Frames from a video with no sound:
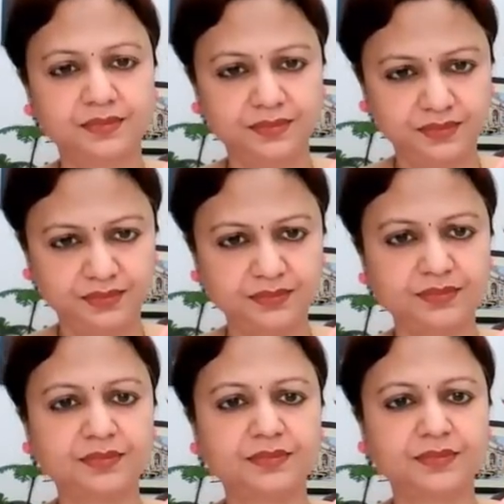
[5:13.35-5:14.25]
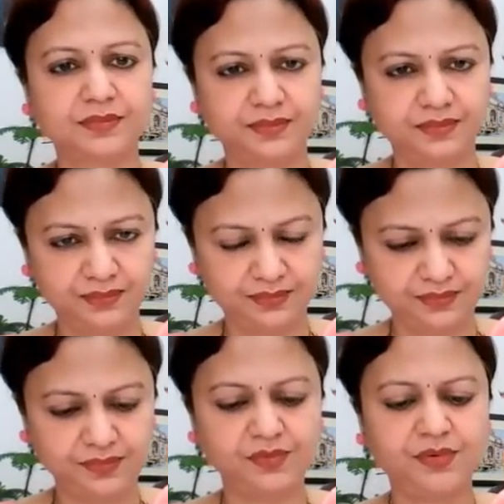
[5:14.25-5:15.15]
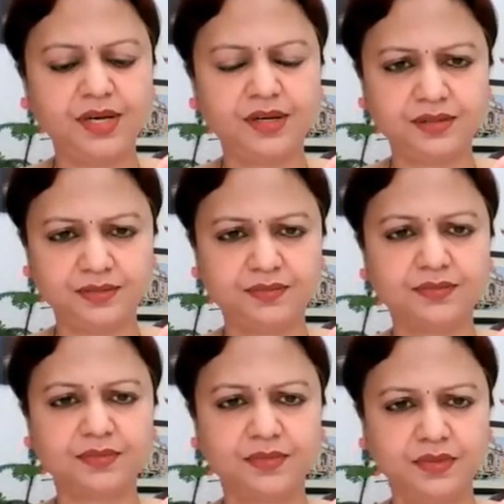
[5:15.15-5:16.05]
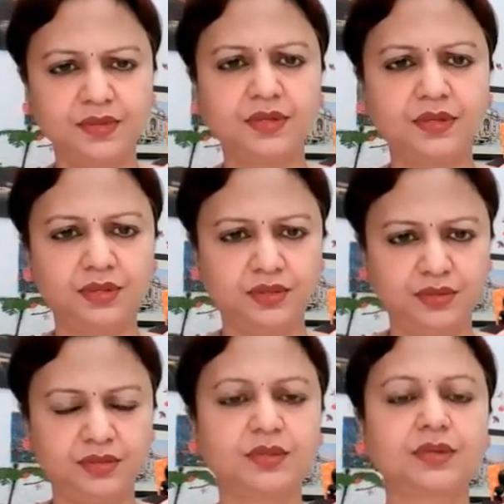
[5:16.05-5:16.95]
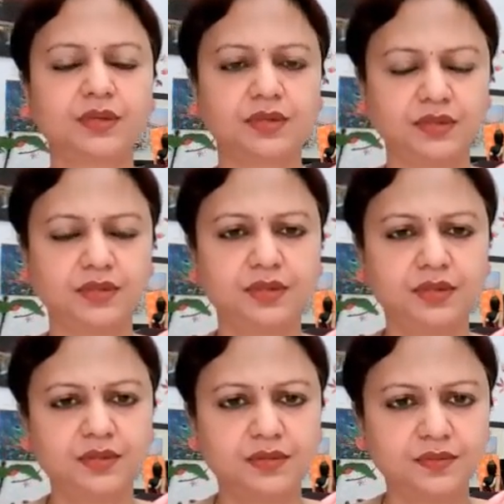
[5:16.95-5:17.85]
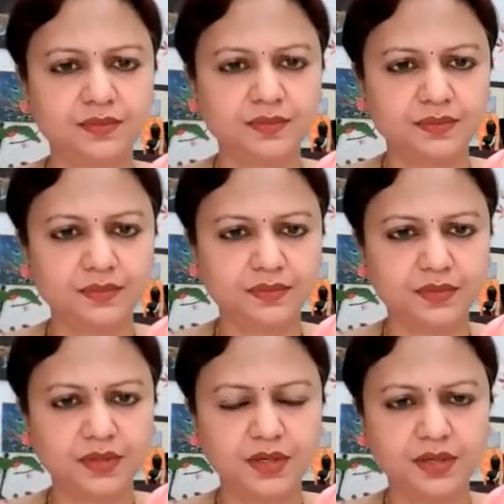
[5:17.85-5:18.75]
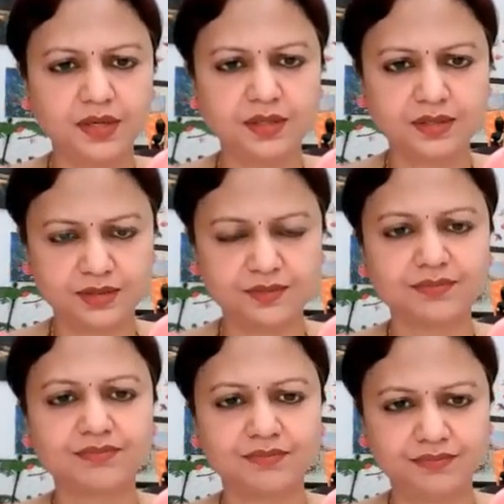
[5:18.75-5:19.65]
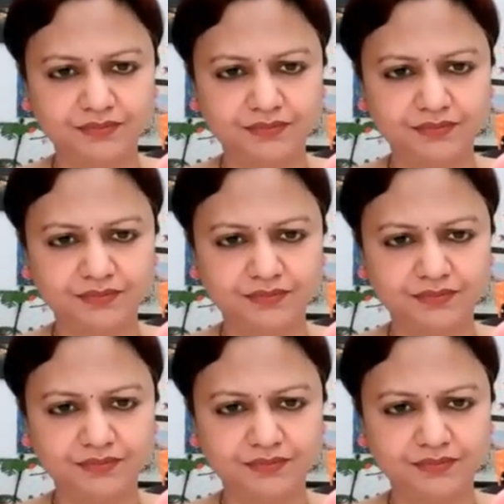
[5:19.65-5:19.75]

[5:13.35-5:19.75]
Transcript: (not speaking)